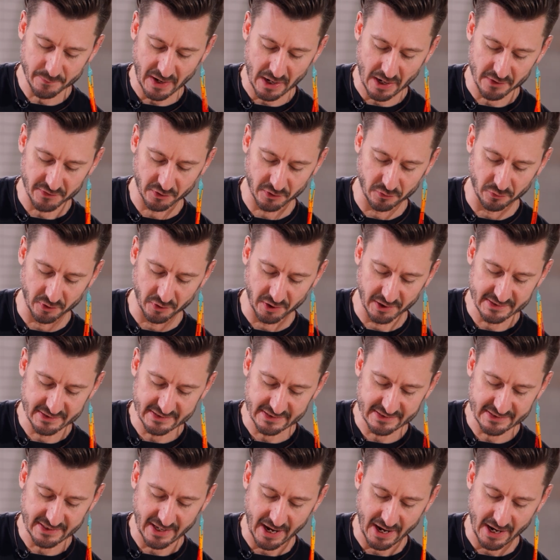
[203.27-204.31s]
about the chorus
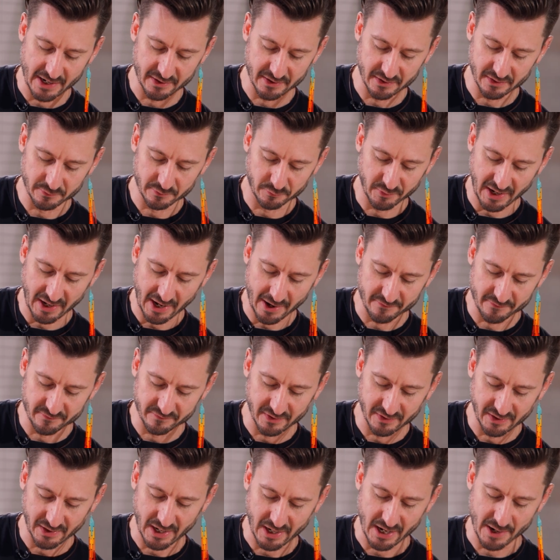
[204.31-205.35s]
is that we
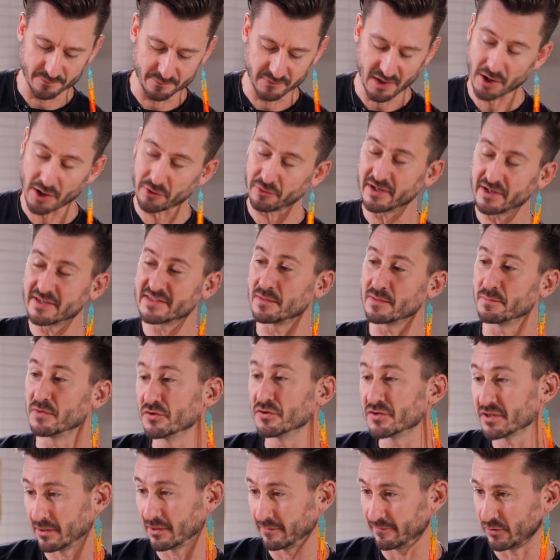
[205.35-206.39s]
have um, not only is the
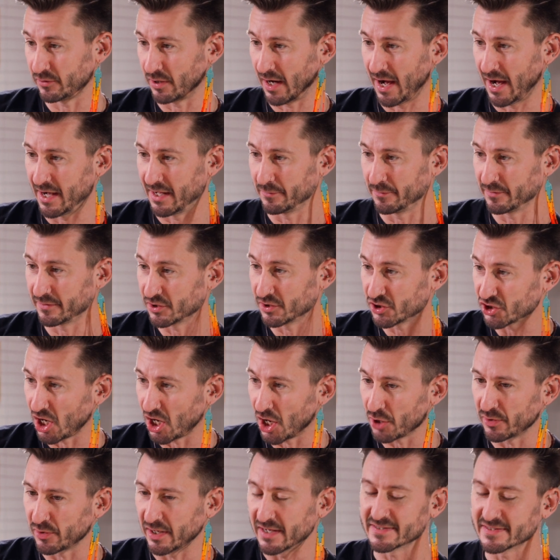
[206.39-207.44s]
music a variety with the
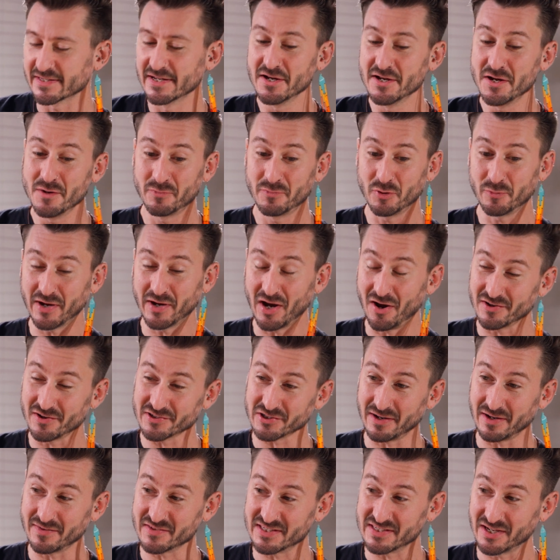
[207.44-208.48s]
genres, but we
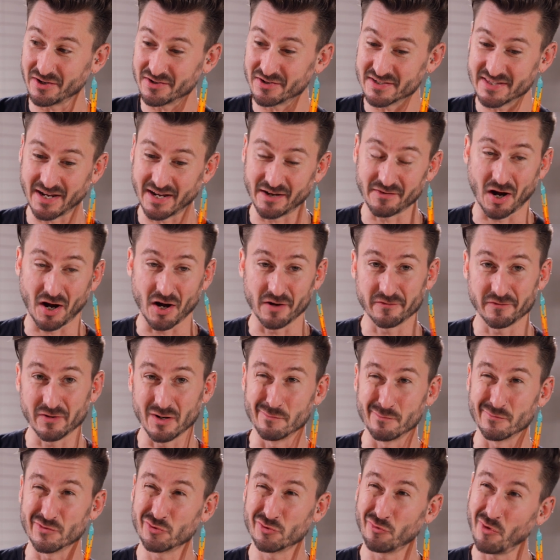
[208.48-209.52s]
also have singers that are
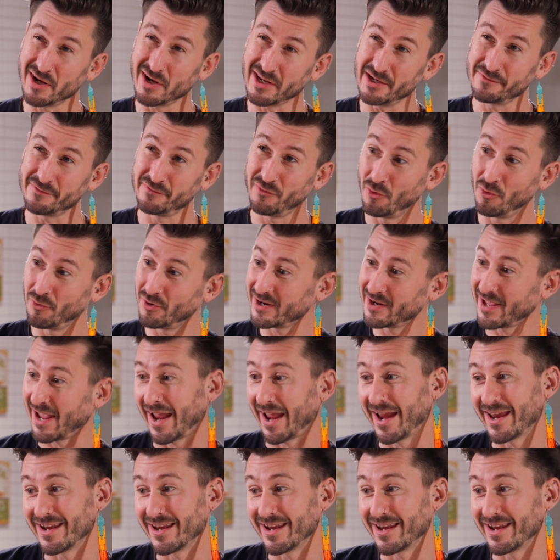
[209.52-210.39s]
from 24 to